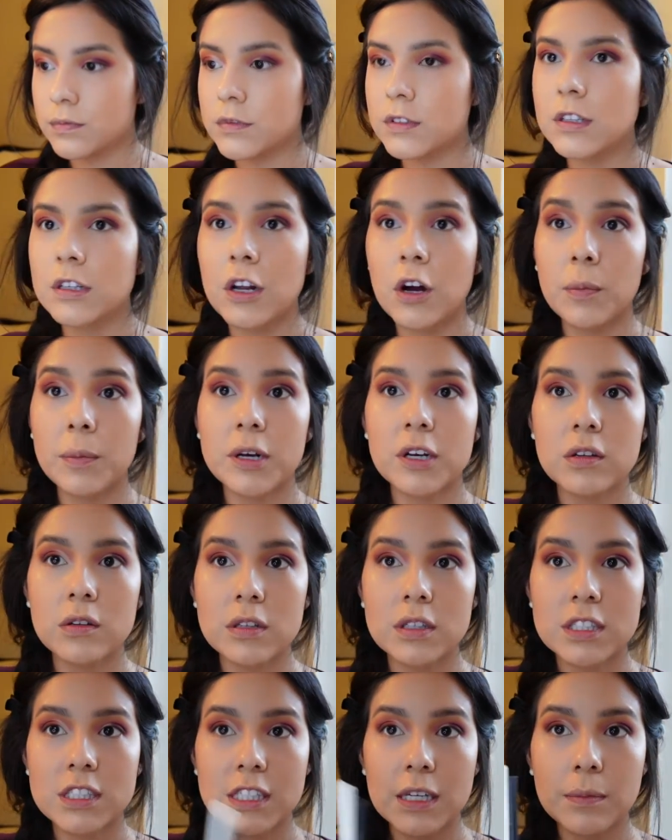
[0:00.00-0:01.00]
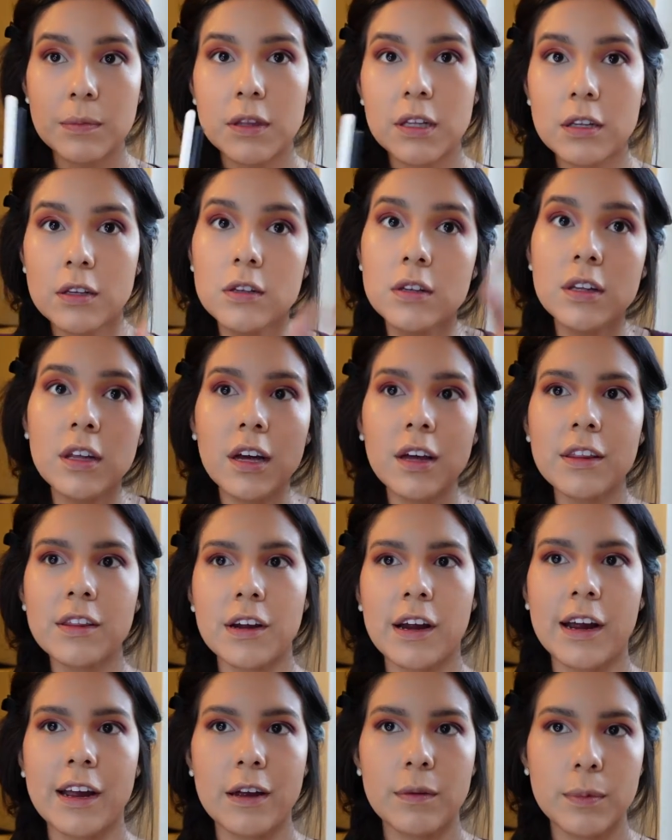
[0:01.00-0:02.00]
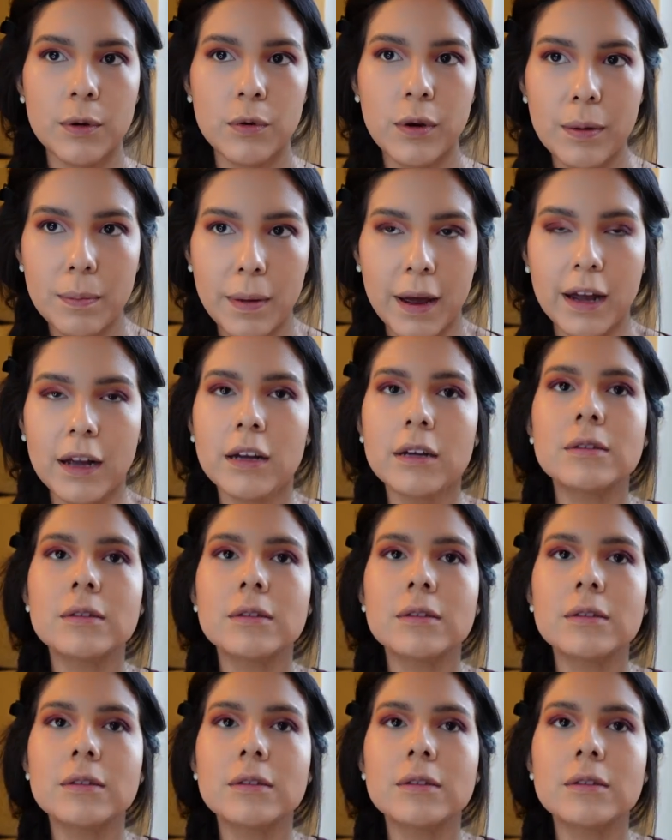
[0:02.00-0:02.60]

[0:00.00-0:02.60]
Now I'm gonna do the same thing to the other eye. I'll be right back.